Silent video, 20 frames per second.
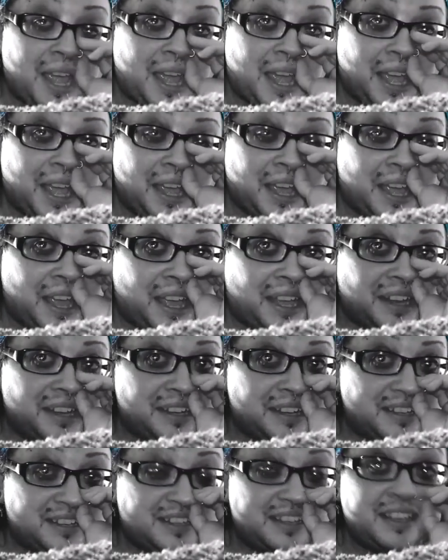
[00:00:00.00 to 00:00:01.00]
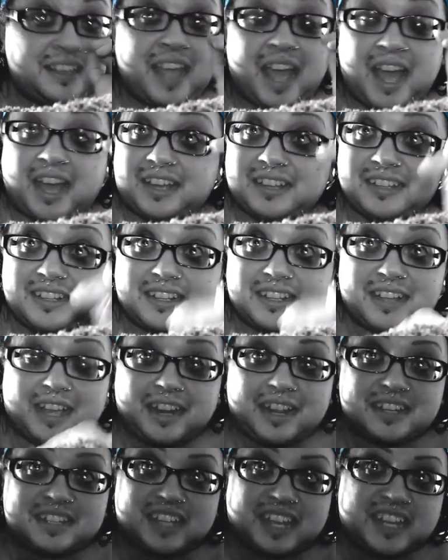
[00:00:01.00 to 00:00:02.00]
and yeah, it,
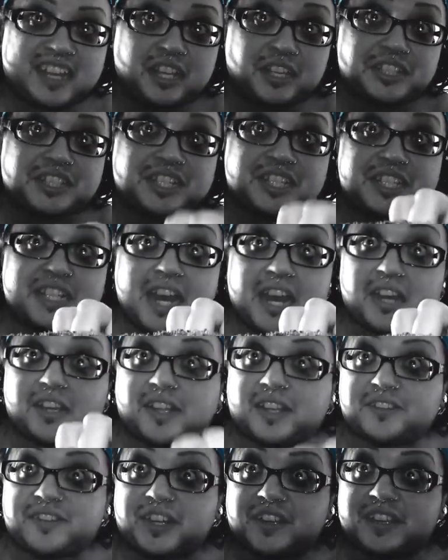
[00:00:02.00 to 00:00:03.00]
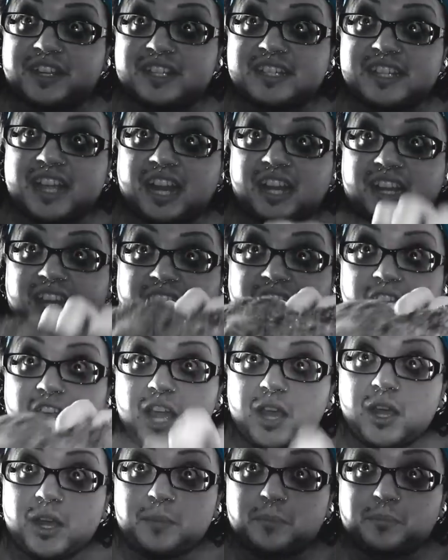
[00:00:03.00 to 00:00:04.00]
and it's like he'll stare like very intently,
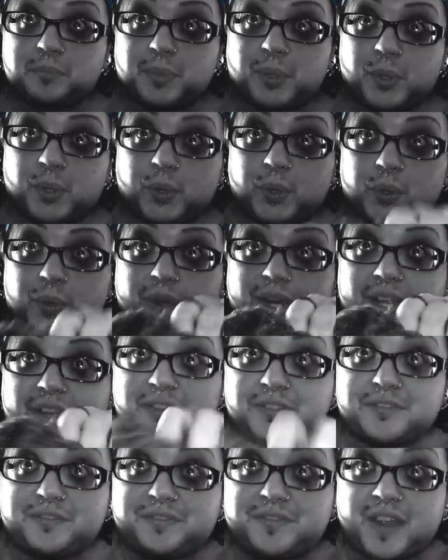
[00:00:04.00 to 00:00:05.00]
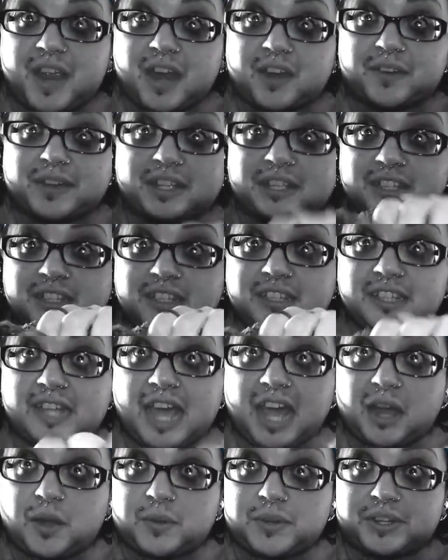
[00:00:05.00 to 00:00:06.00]
purring very
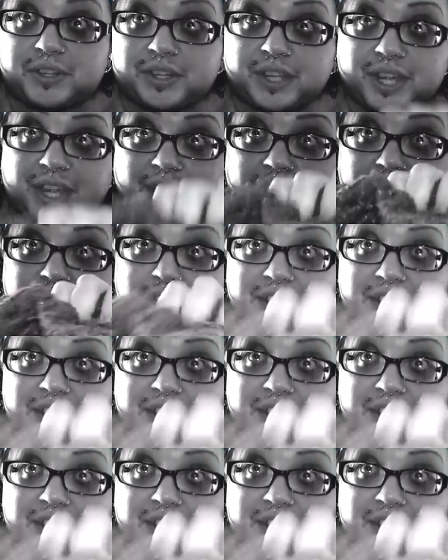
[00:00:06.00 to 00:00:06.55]
loudly,